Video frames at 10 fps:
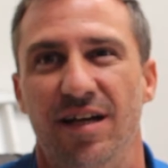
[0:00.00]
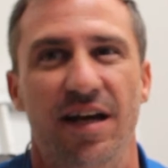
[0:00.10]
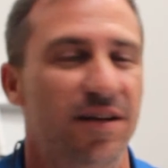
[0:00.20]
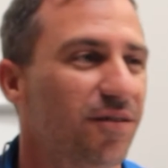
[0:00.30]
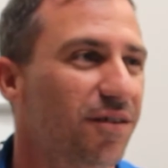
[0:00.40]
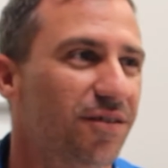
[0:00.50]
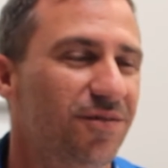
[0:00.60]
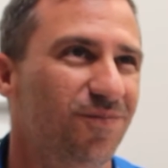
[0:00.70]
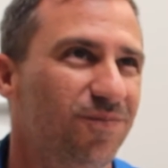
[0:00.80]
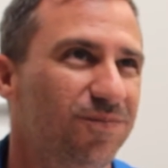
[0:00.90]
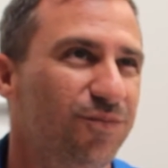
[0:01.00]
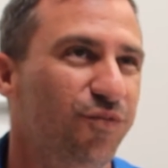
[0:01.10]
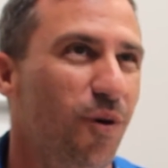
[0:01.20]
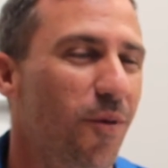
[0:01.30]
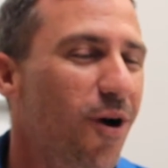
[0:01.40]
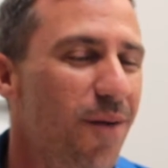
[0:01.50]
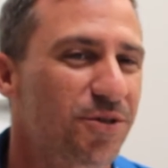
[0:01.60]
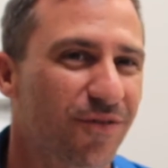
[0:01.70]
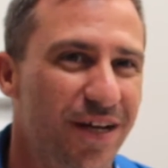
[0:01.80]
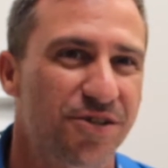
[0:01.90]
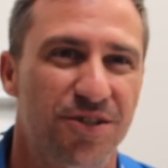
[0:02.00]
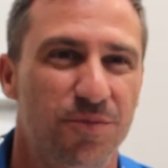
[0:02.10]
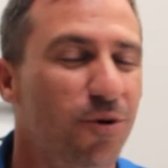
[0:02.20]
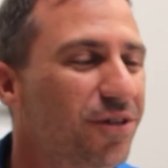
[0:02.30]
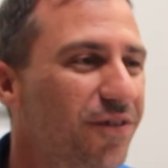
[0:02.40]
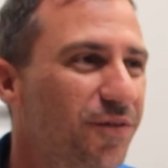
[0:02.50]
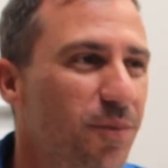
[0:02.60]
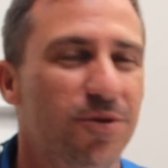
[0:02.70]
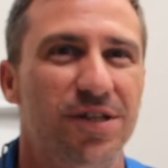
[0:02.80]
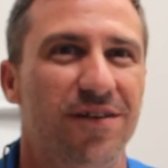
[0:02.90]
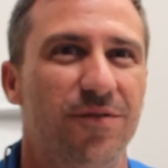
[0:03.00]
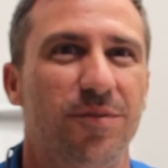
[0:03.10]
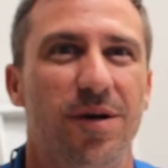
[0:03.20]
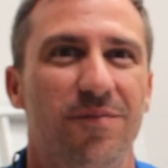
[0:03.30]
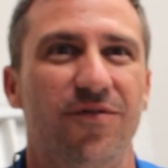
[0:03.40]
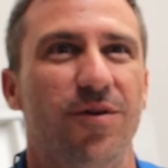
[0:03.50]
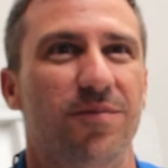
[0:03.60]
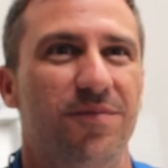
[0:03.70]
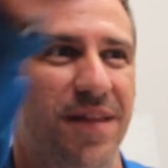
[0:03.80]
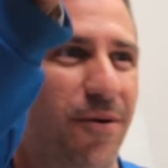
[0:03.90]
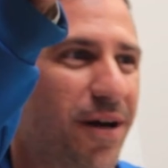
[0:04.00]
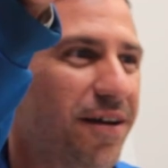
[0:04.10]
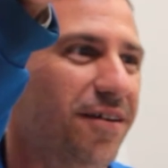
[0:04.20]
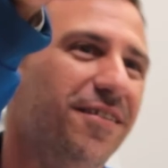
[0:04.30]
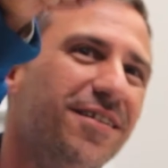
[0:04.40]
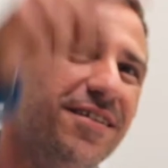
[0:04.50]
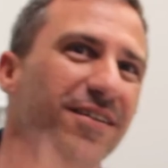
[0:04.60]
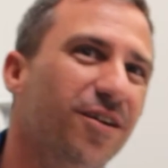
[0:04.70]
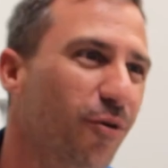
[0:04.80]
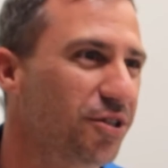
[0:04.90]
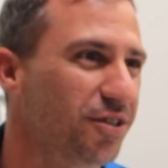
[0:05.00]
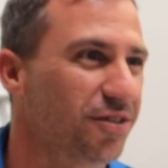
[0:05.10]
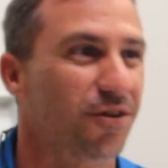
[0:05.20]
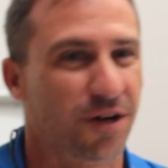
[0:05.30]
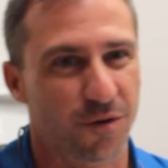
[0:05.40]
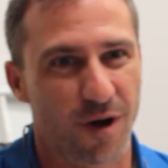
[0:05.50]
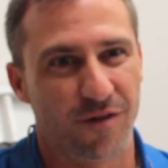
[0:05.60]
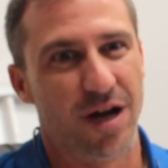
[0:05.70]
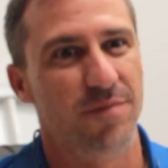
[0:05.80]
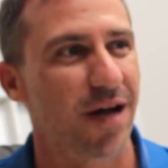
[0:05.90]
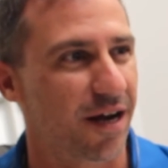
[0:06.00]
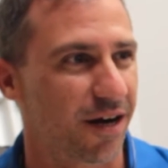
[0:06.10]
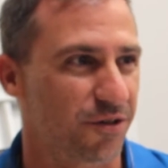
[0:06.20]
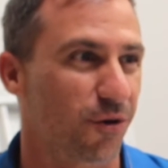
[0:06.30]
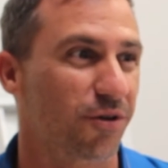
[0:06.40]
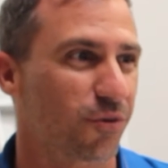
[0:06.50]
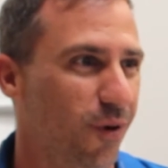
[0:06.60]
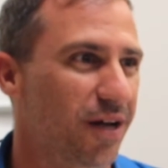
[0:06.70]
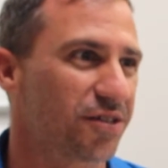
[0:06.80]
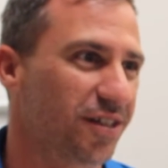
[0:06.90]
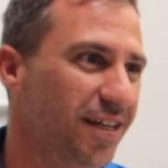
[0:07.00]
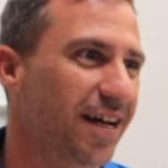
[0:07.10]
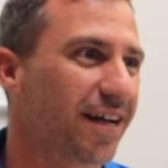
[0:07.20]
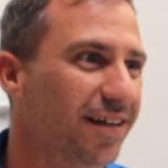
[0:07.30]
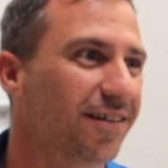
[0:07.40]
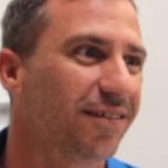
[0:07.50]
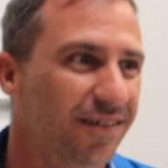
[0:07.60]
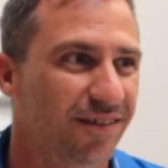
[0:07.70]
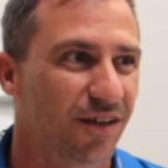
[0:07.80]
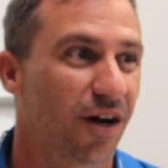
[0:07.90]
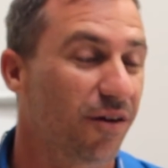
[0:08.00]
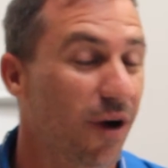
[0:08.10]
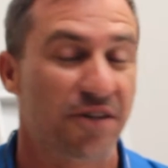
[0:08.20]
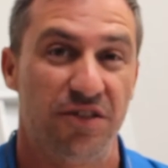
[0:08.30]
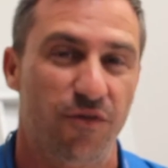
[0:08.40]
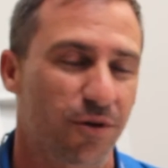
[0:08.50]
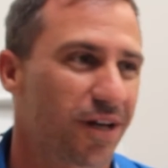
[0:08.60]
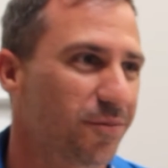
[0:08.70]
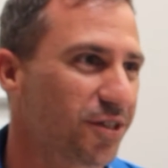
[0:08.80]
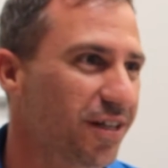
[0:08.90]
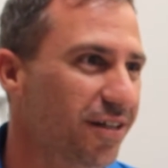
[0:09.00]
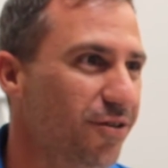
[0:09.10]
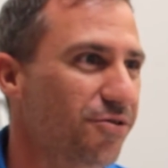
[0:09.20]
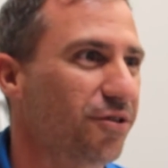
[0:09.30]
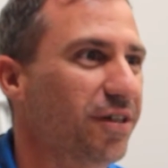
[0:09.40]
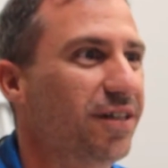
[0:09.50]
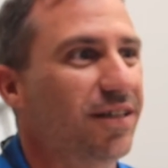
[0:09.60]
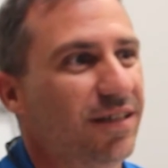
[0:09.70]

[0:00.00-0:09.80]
And from our observations, more than 50% of them come from that way, which is they're going to walk right by our door twice a day. Well, actually 4 times a day usually.